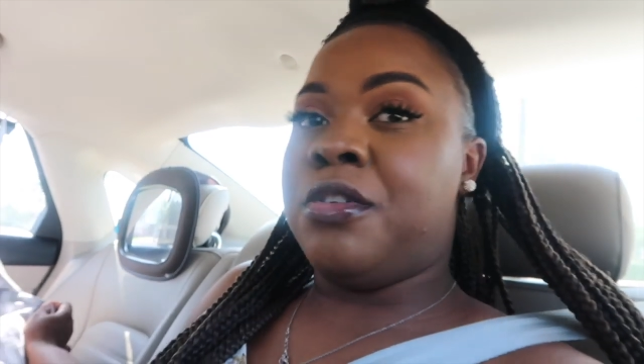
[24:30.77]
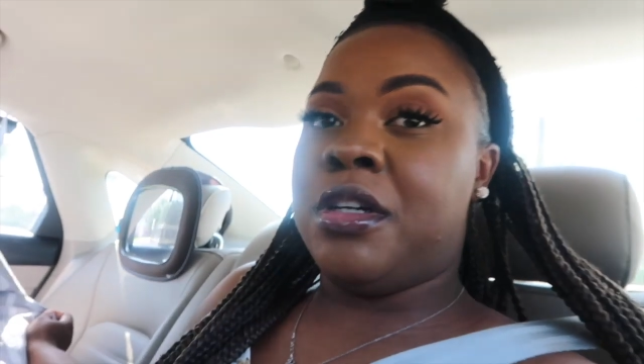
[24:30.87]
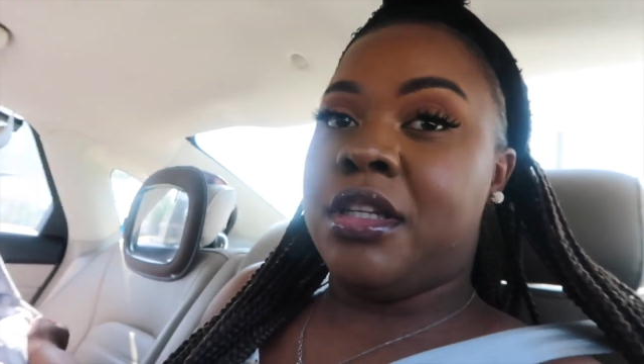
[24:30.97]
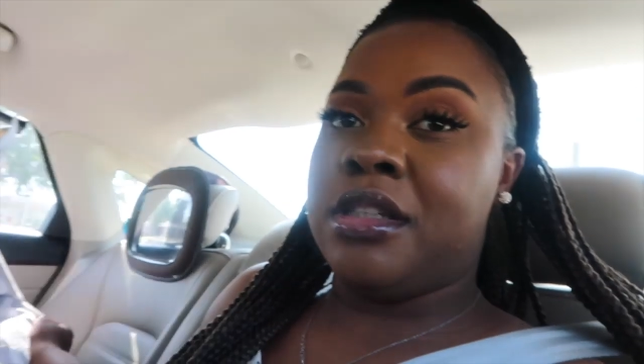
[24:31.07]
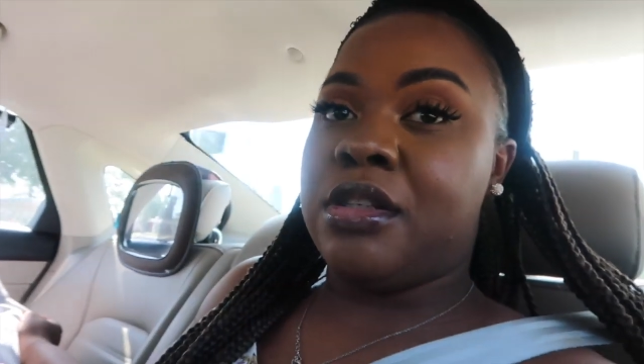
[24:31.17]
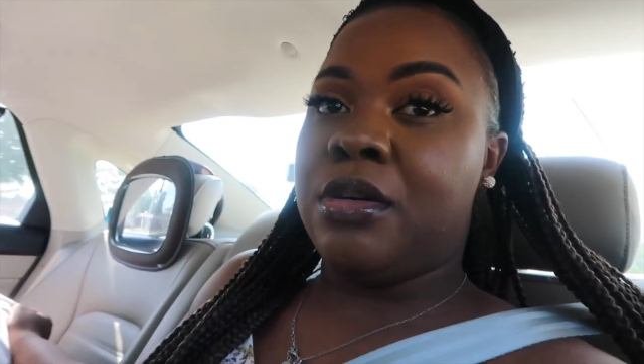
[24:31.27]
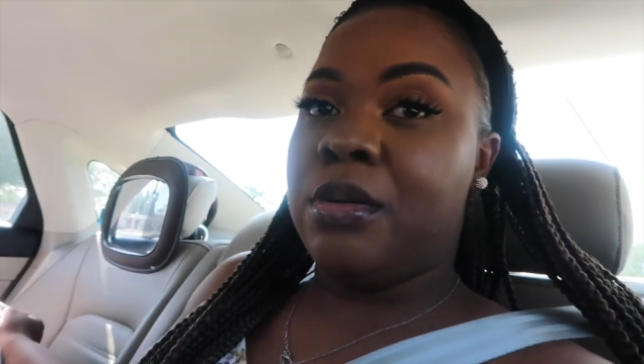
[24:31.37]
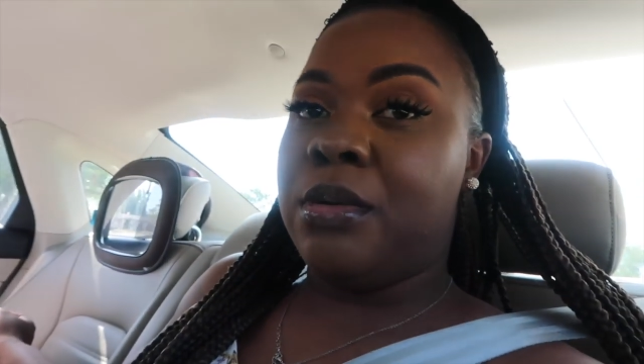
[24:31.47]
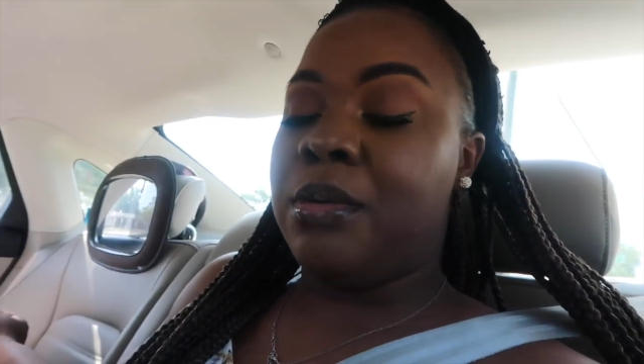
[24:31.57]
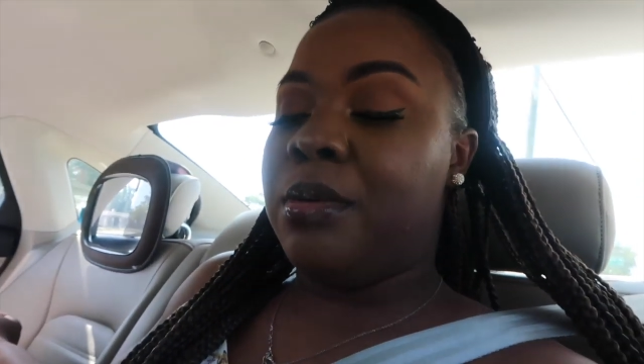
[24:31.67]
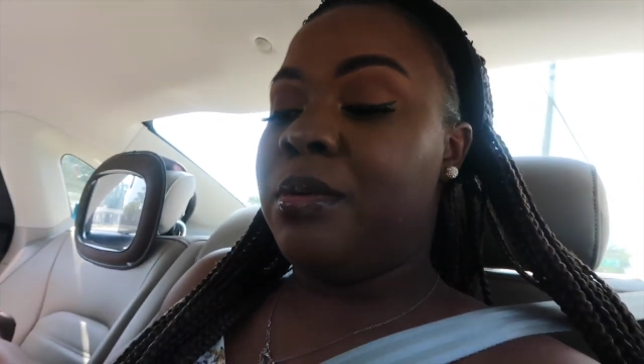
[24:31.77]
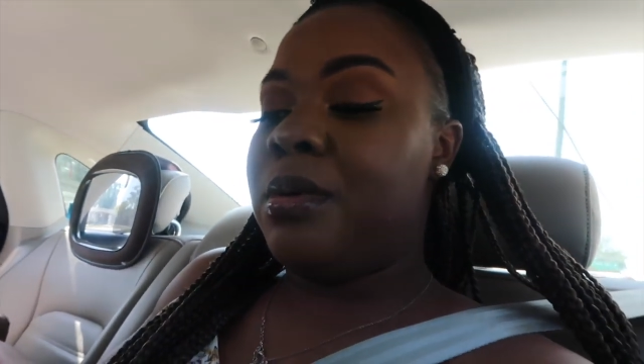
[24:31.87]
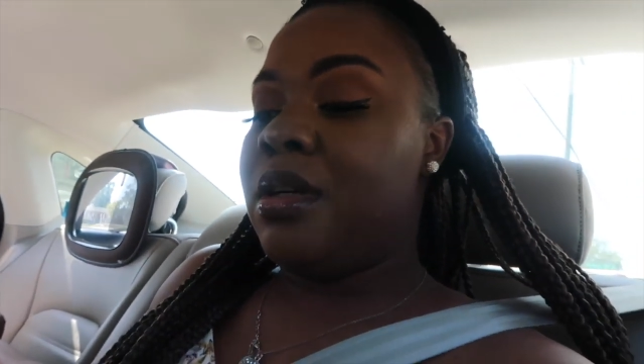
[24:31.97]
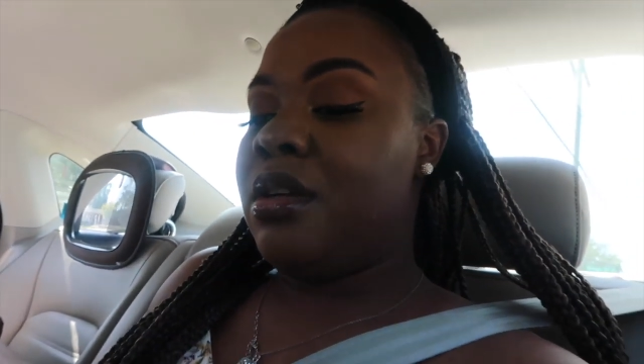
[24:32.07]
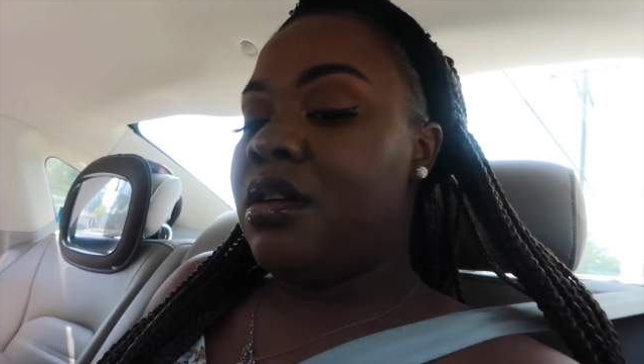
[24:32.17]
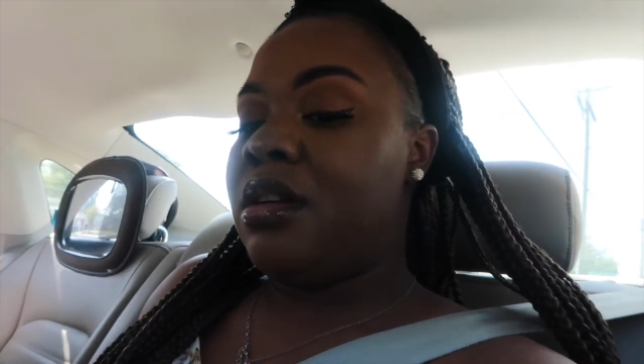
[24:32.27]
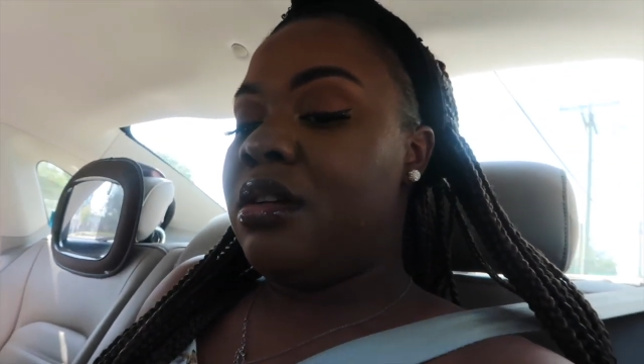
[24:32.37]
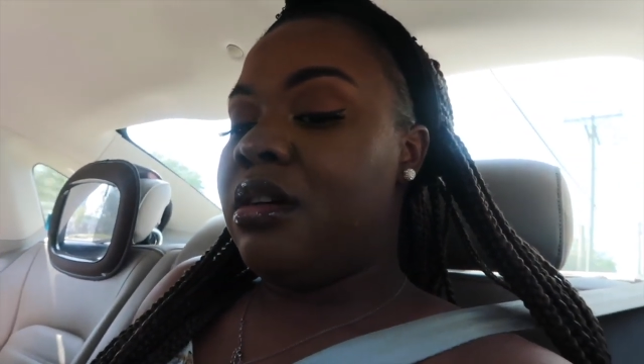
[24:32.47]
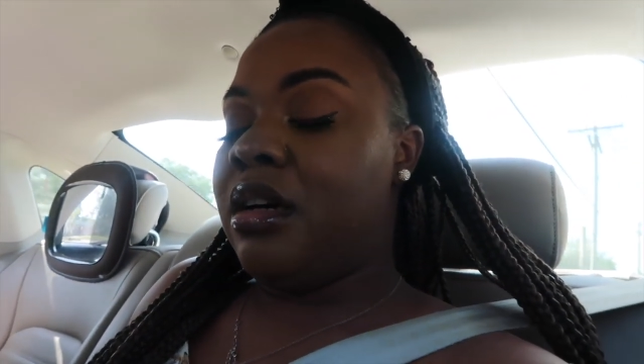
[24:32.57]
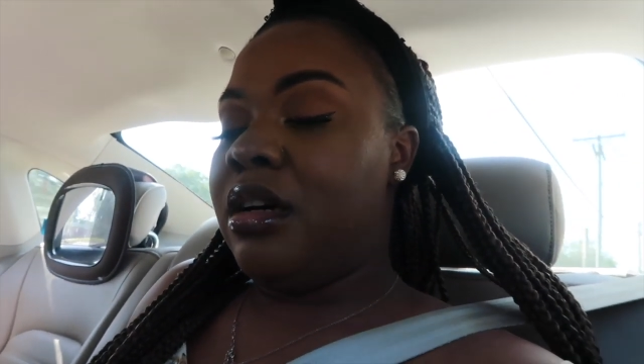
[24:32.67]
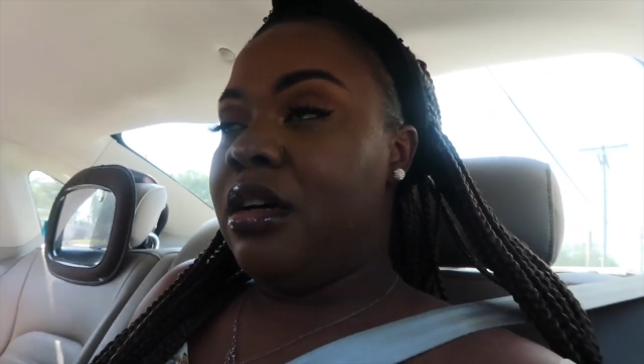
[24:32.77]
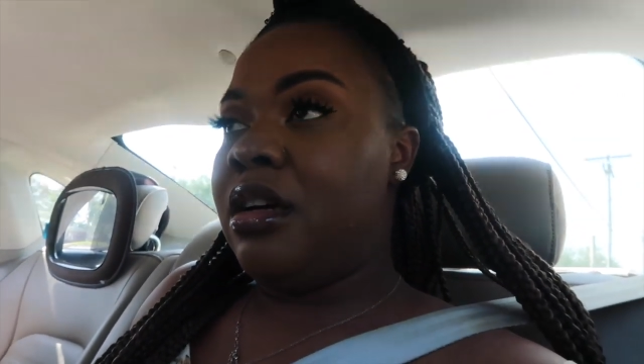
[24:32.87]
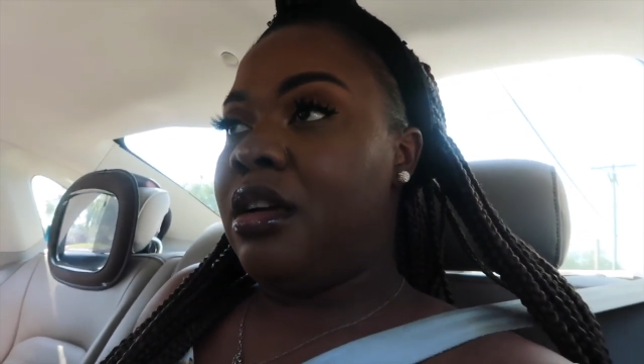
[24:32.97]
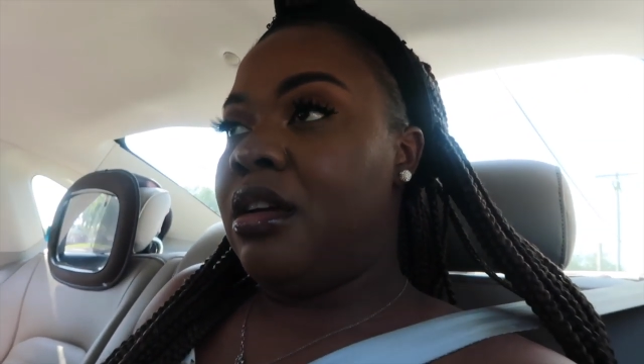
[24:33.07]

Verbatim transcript: for this whole uh,